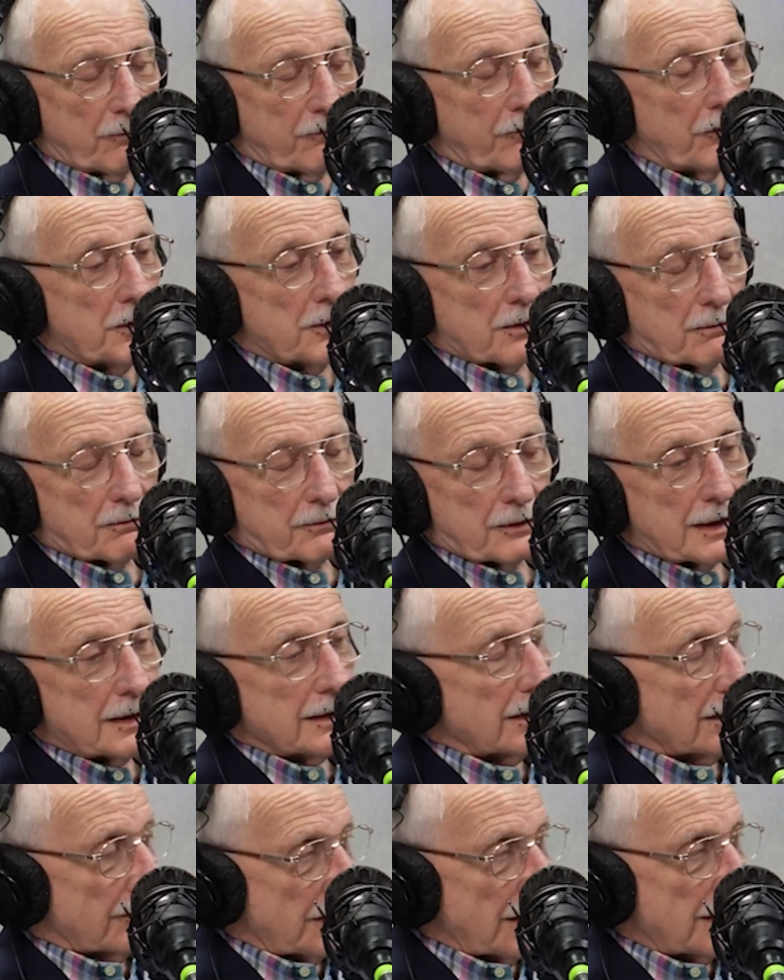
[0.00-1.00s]
first,
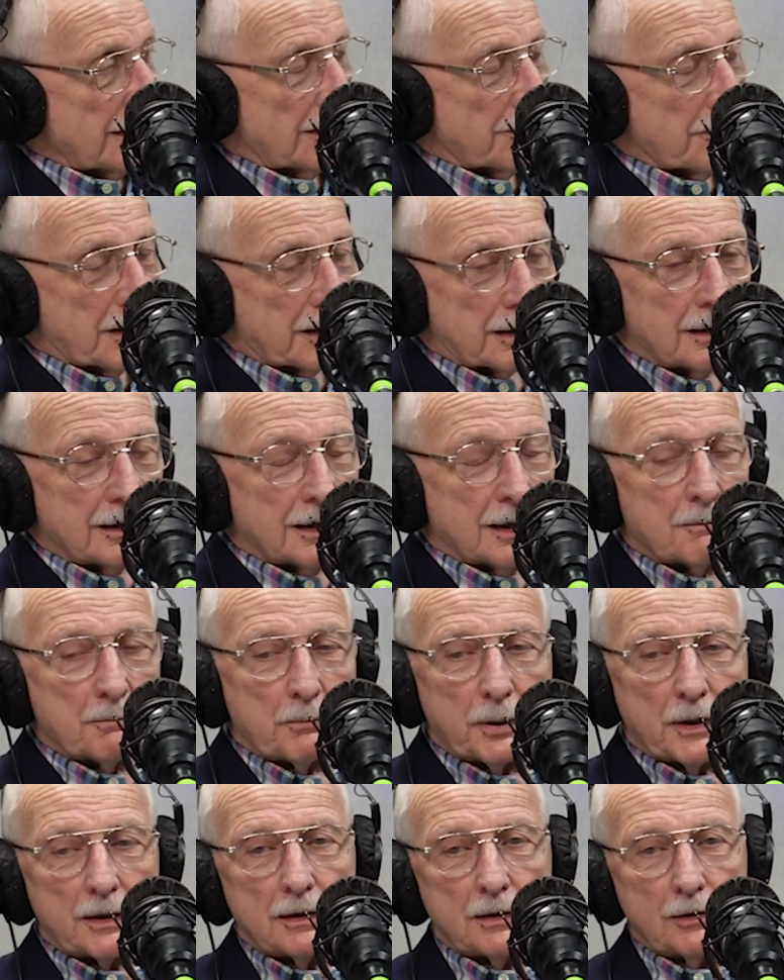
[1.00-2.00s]
thank thanks, Mike.
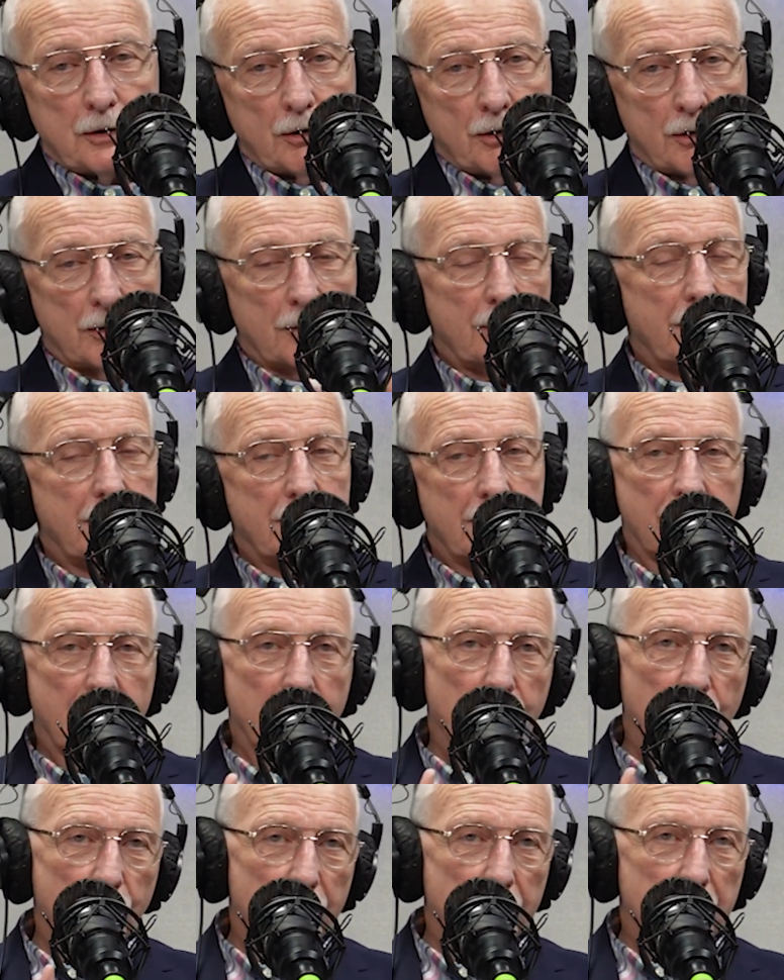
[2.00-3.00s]
But you know,
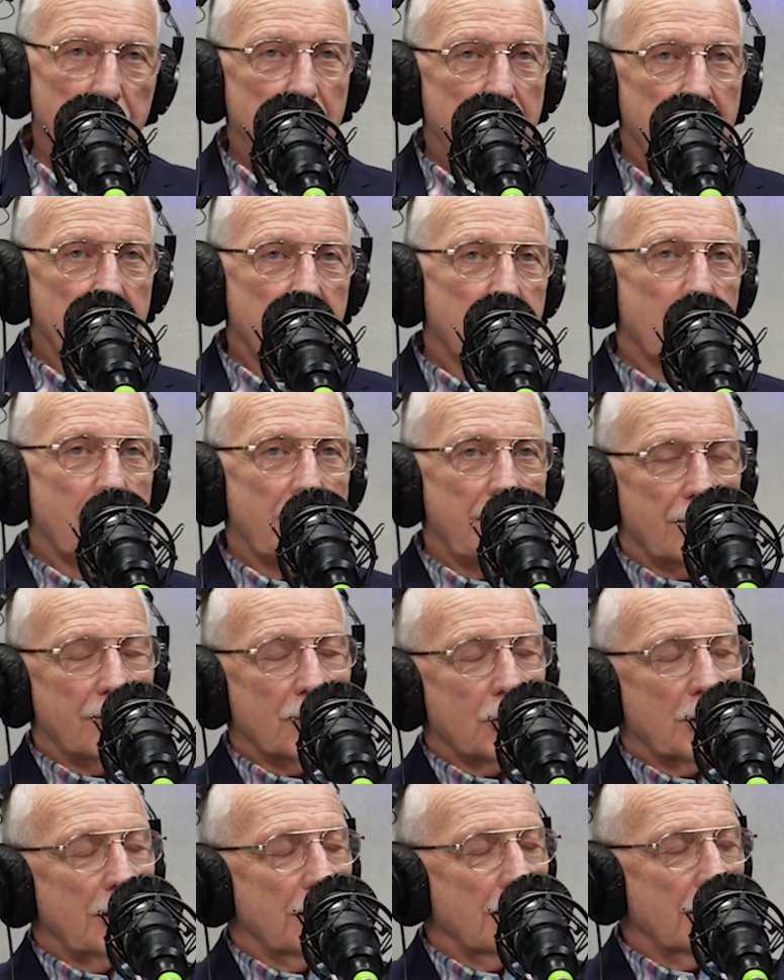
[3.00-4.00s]
as as we have
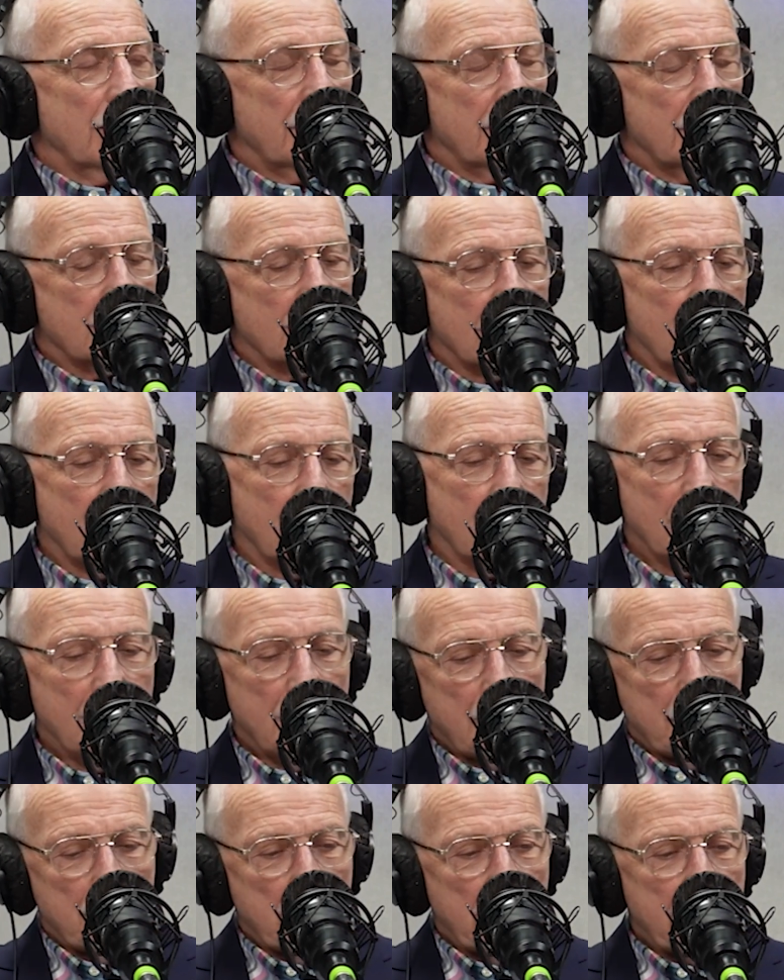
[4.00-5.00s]
shared on the show,
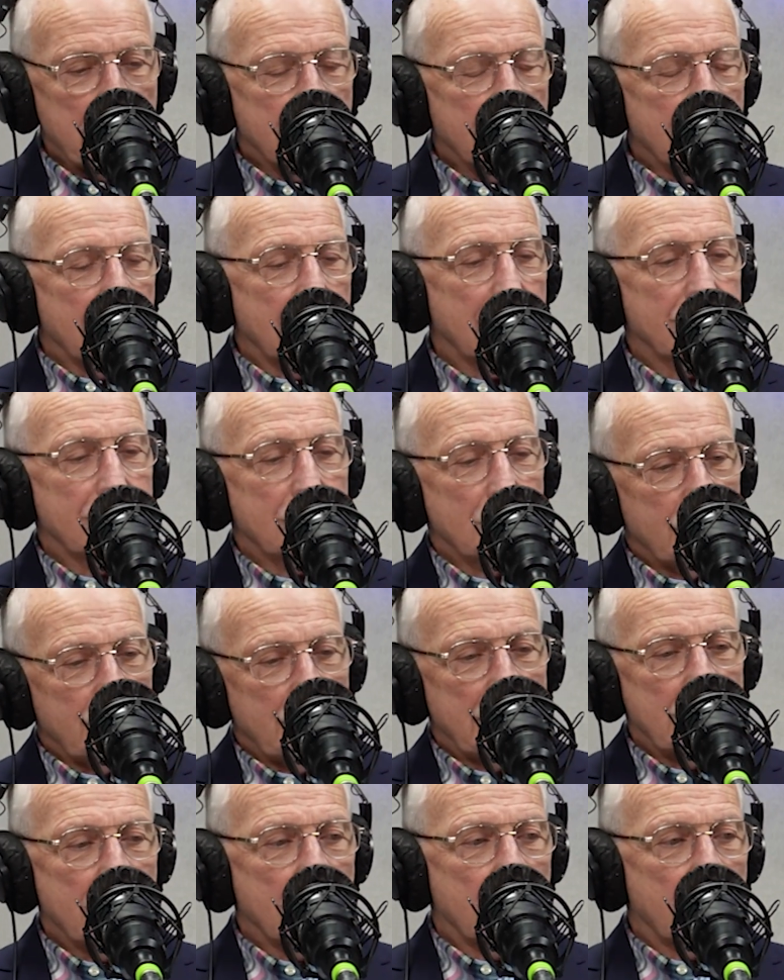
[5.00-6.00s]
Mike and I have known
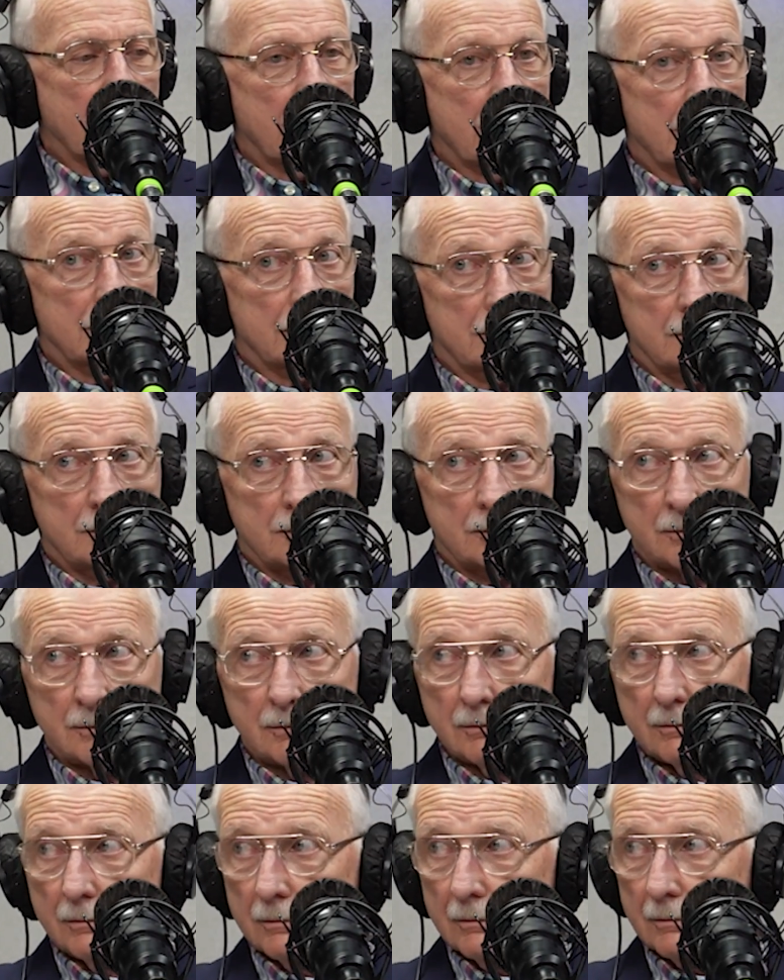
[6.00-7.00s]
each other
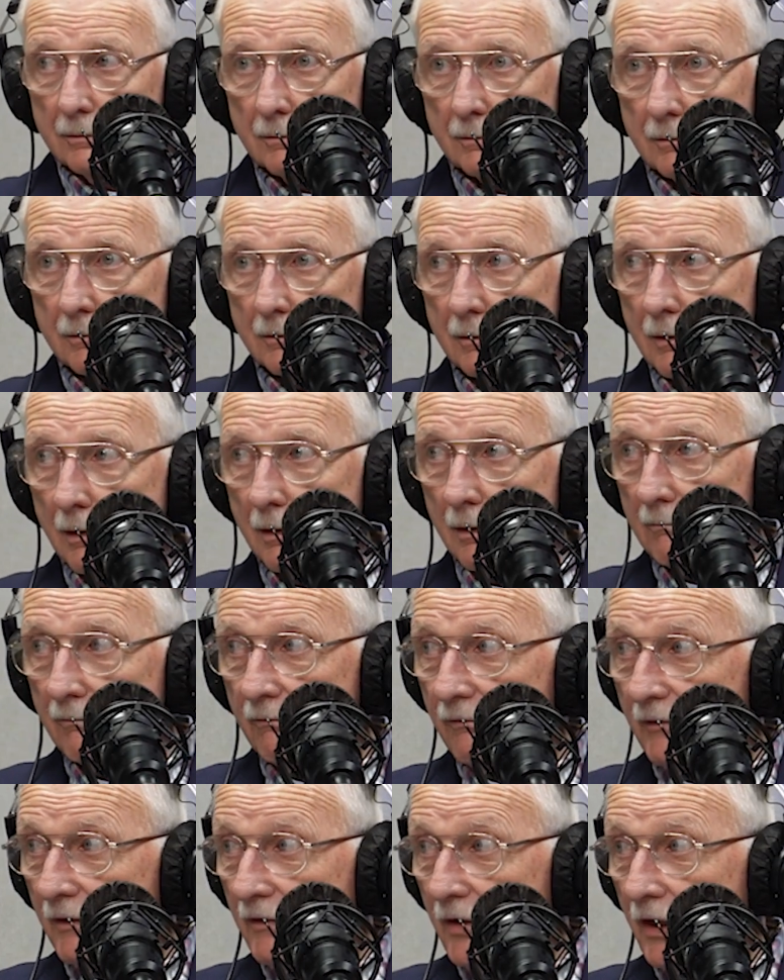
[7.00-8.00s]

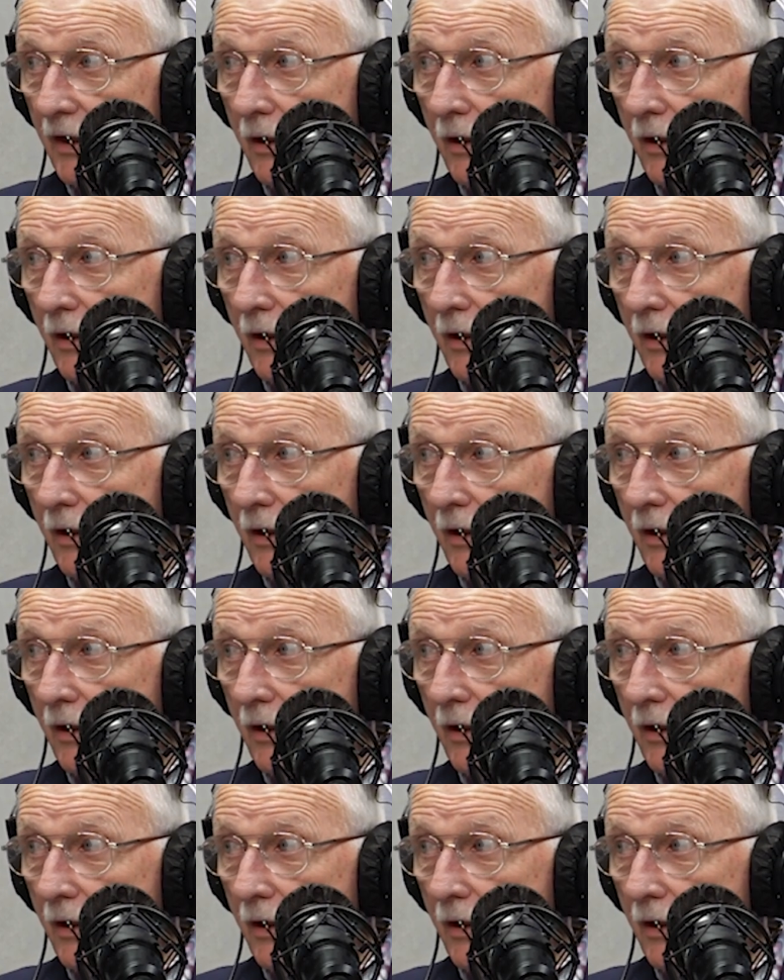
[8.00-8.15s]
fifty